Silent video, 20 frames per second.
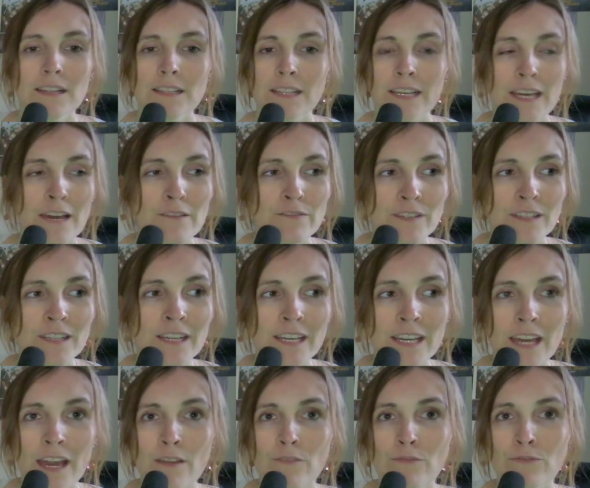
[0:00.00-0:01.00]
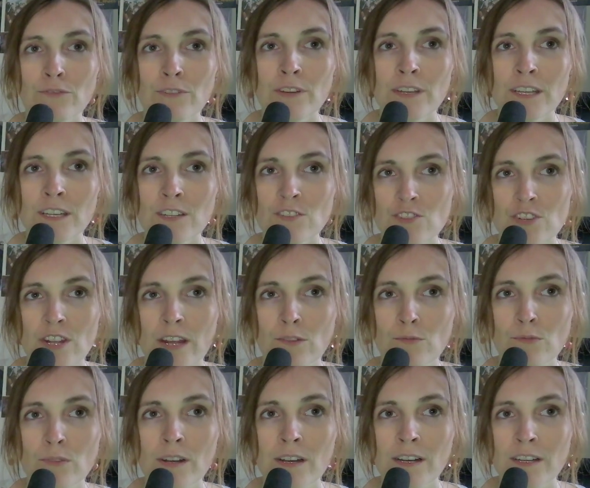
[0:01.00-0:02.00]
Like, I feel like every
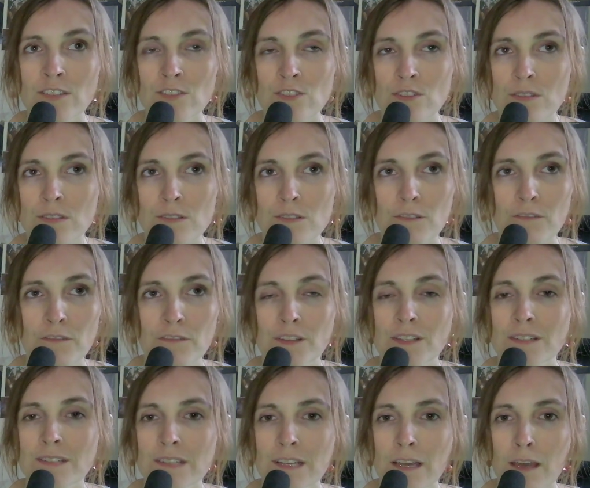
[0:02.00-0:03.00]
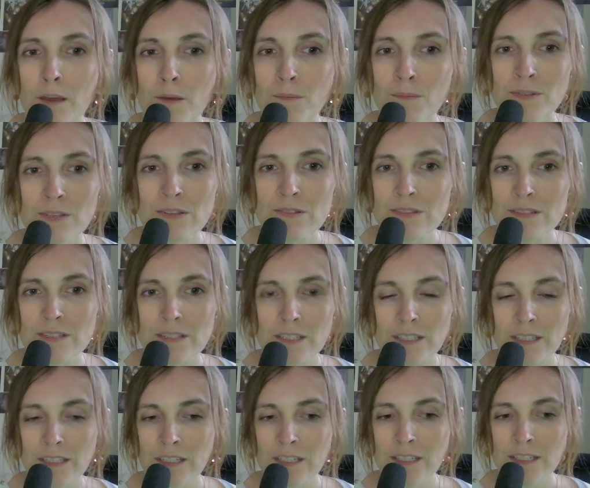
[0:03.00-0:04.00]
genre just fits him because
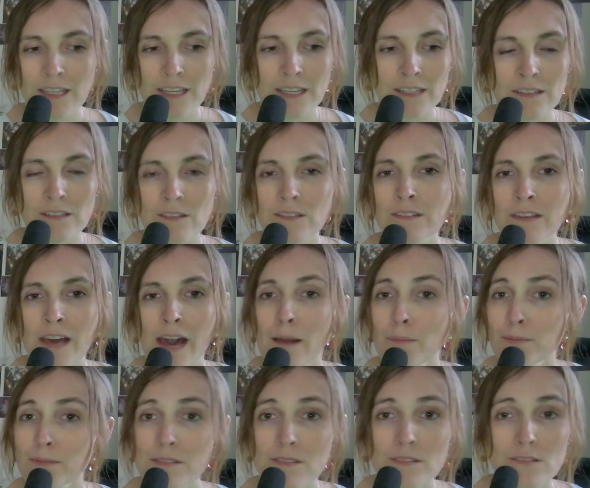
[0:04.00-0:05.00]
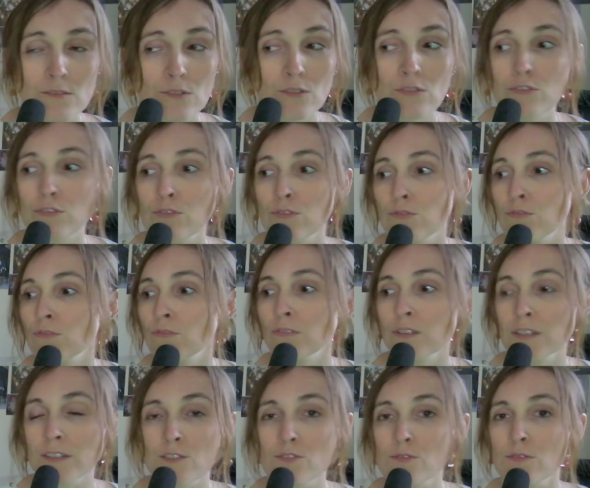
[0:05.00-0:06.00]
he can adapt to
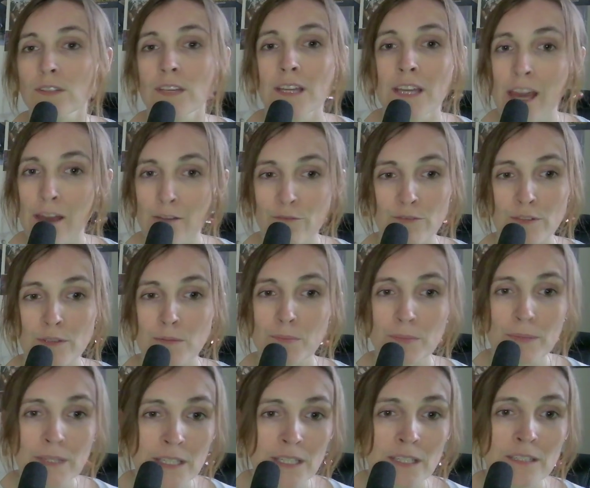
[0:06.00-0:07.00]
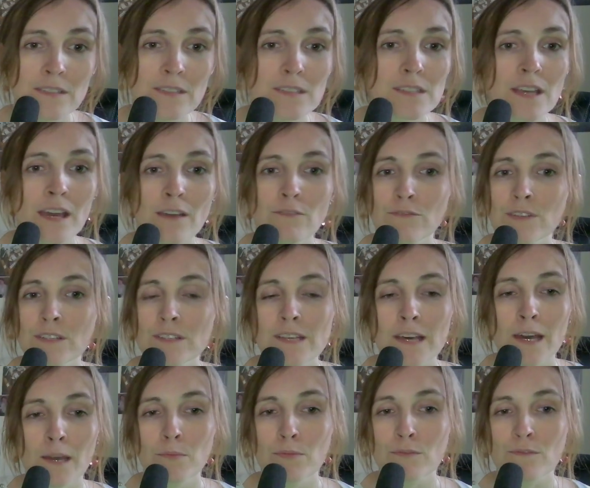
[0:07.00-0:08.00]
literally every beat, every
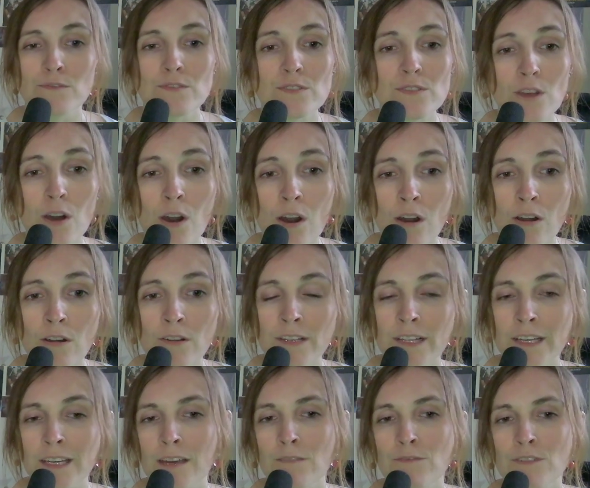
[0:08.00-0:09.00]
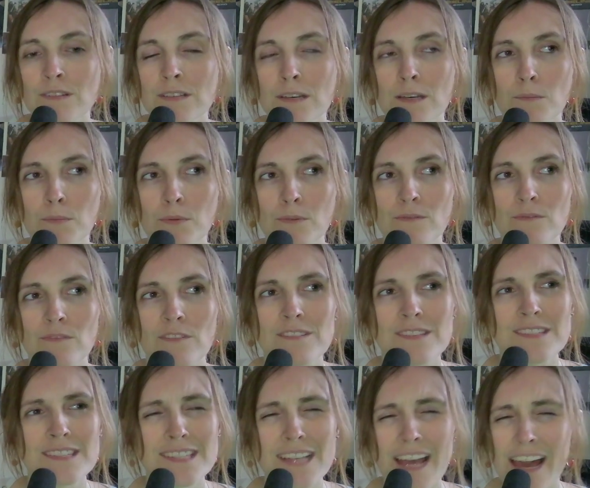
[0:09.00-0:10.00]
type of song, like every type of
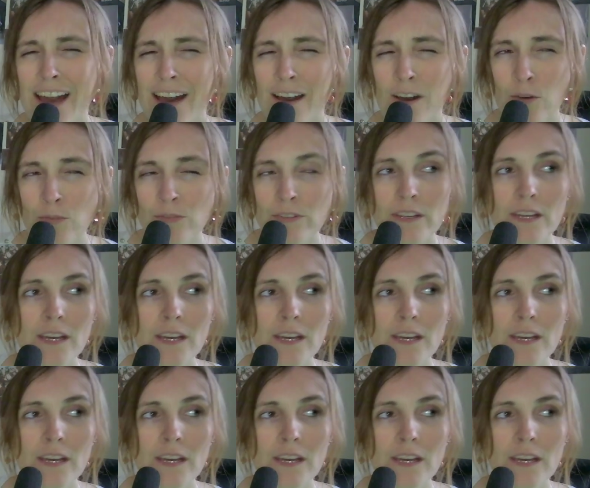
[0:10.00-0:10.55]
sound.